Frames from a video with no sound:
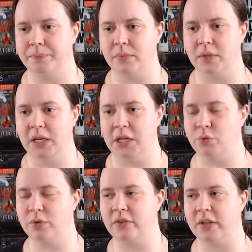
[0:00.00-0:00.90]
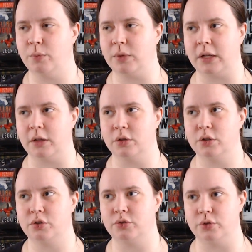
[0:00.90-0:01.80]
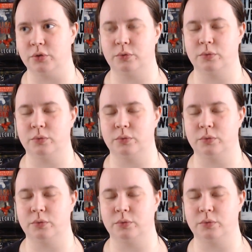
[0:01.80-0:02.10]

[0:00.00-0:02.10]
interesting when I looked through